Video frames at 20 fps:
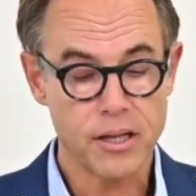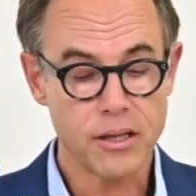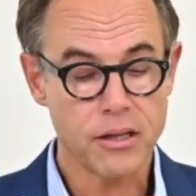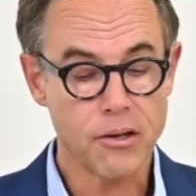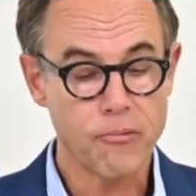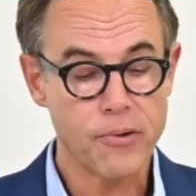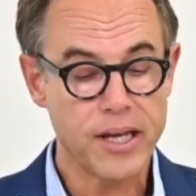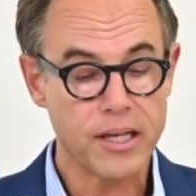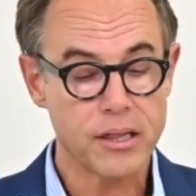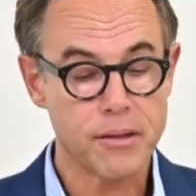So
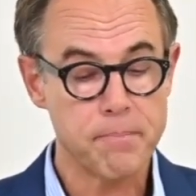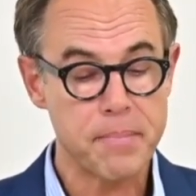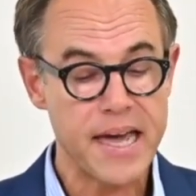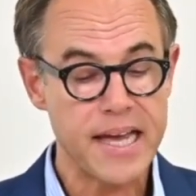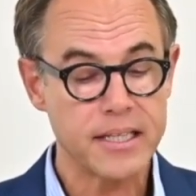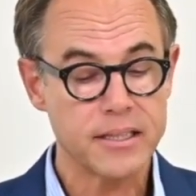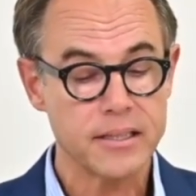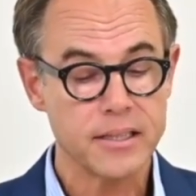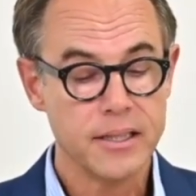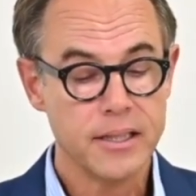we
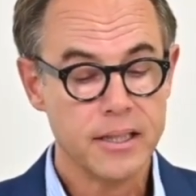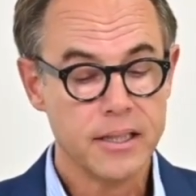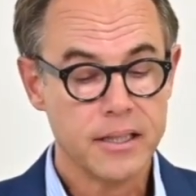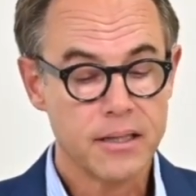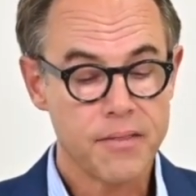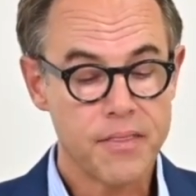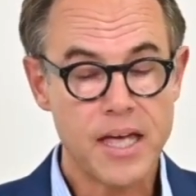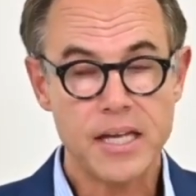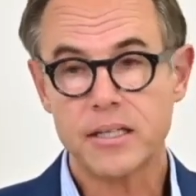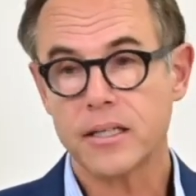expect
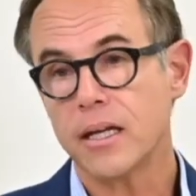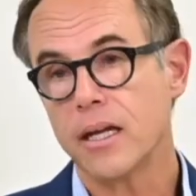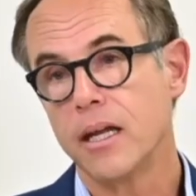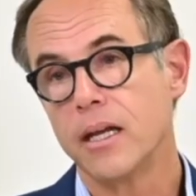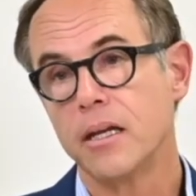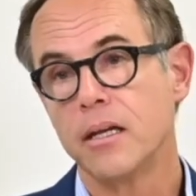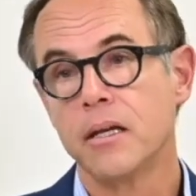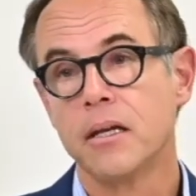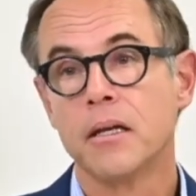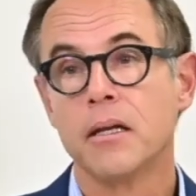that
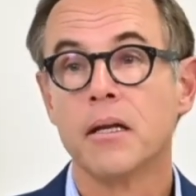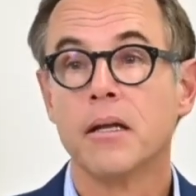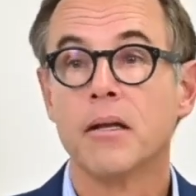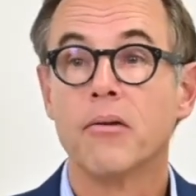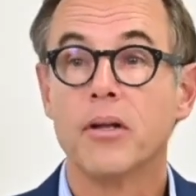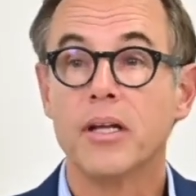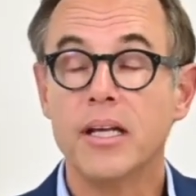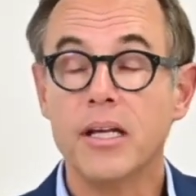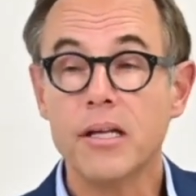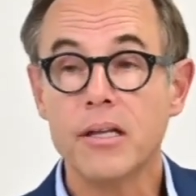in
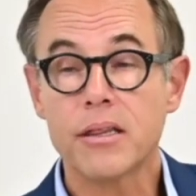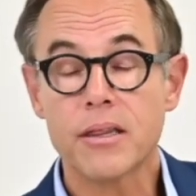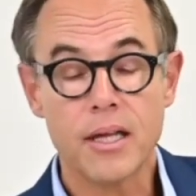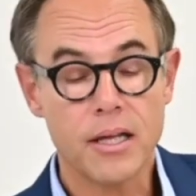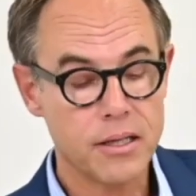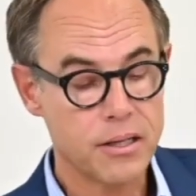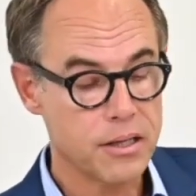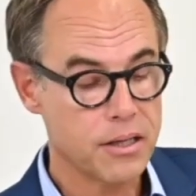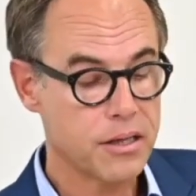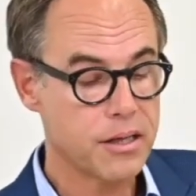
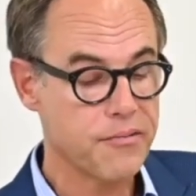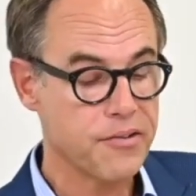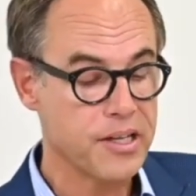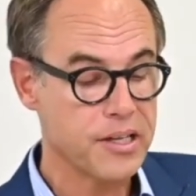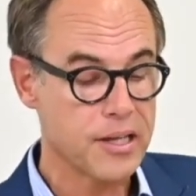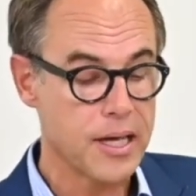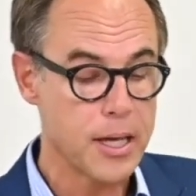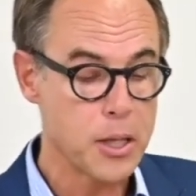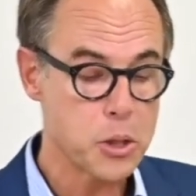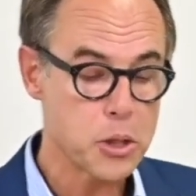Eastern
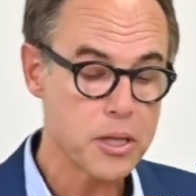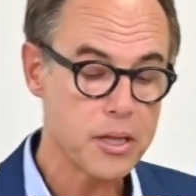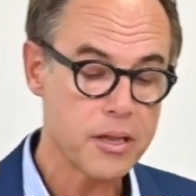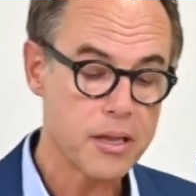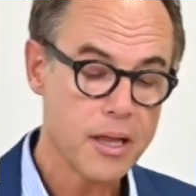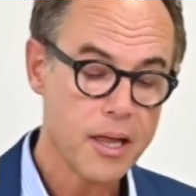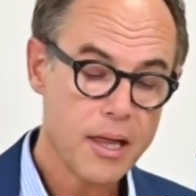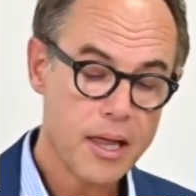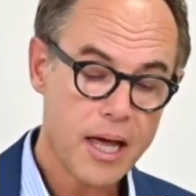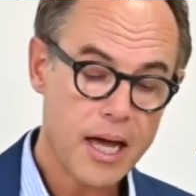
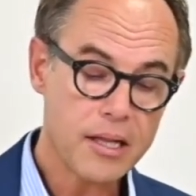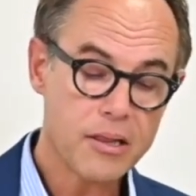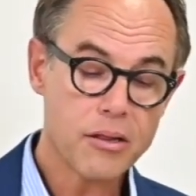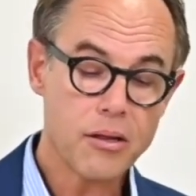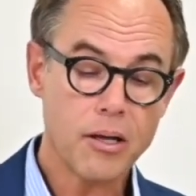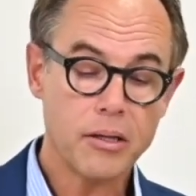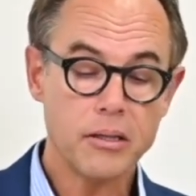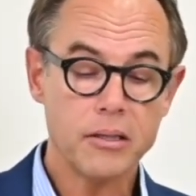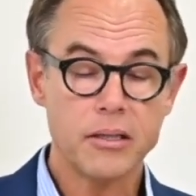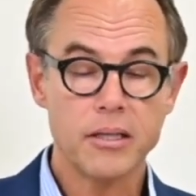civilizations,
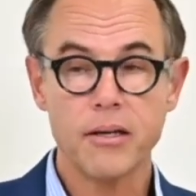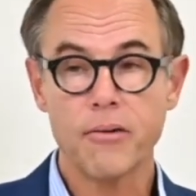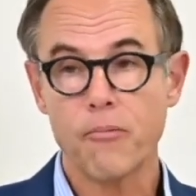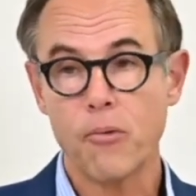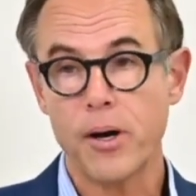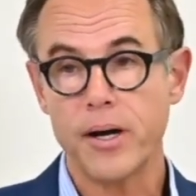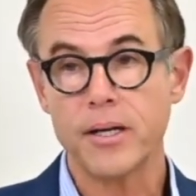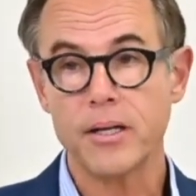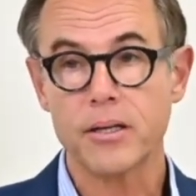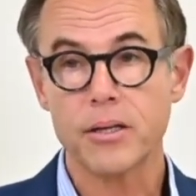uncertainty
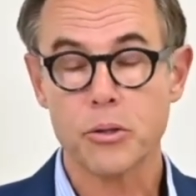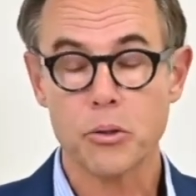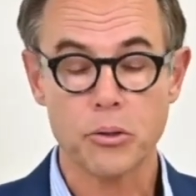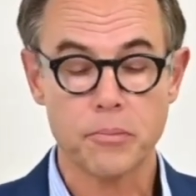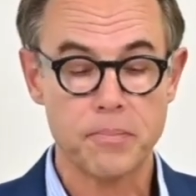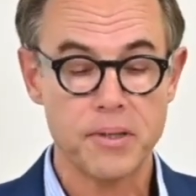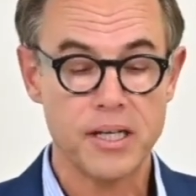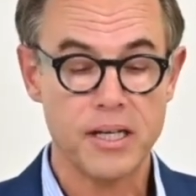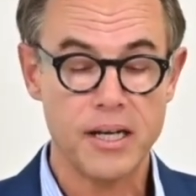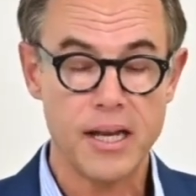avoidance
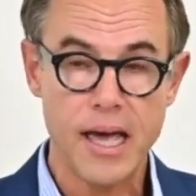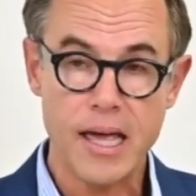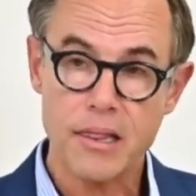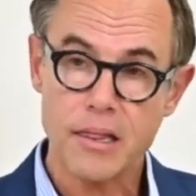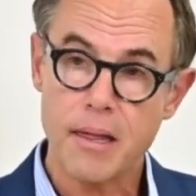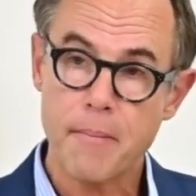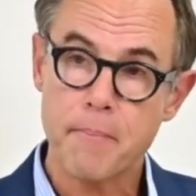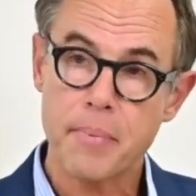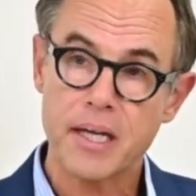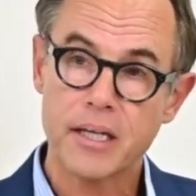should be less
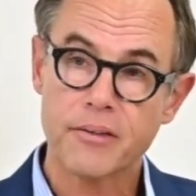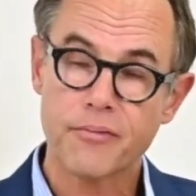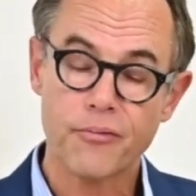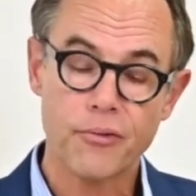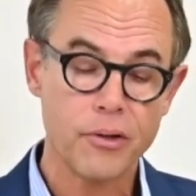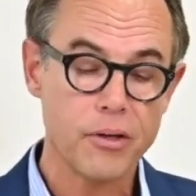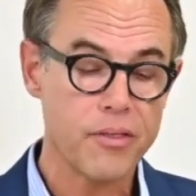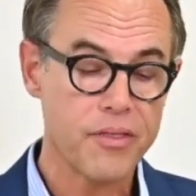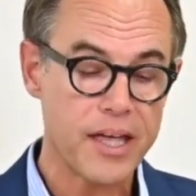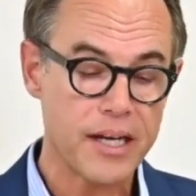
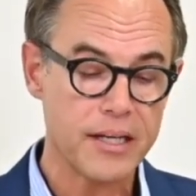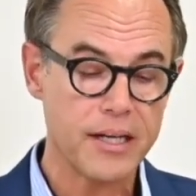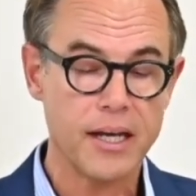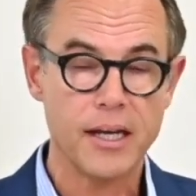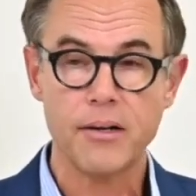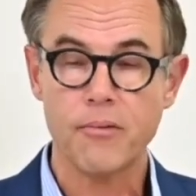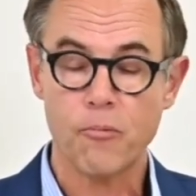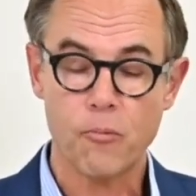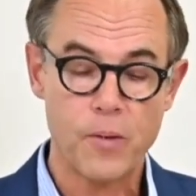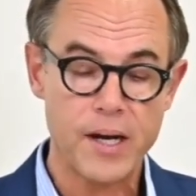impactful than
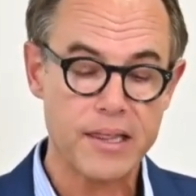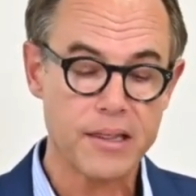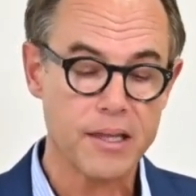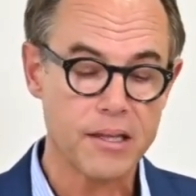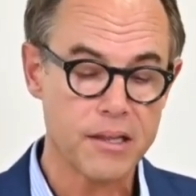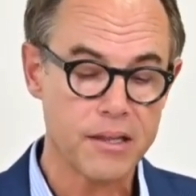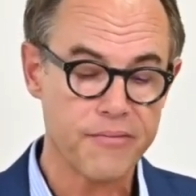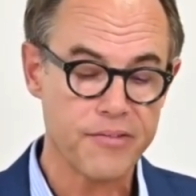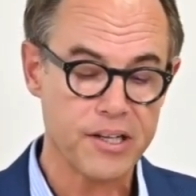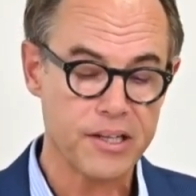in
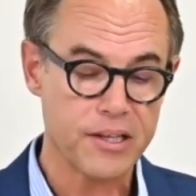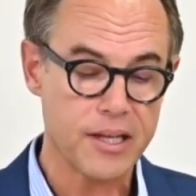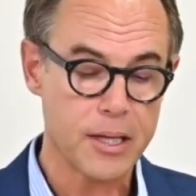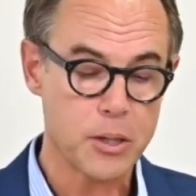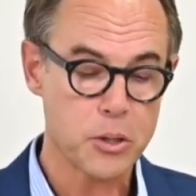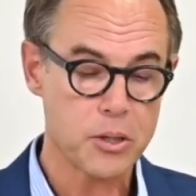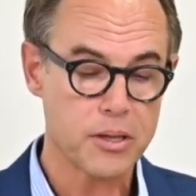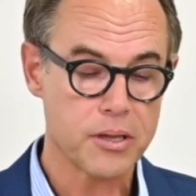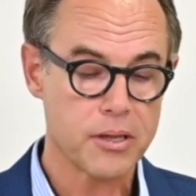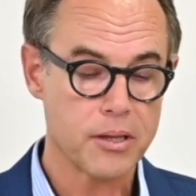Western
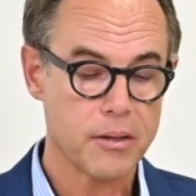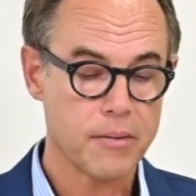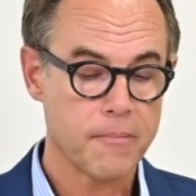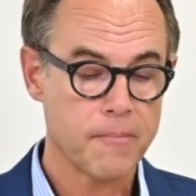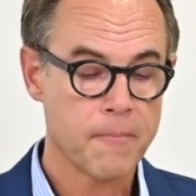civilizations.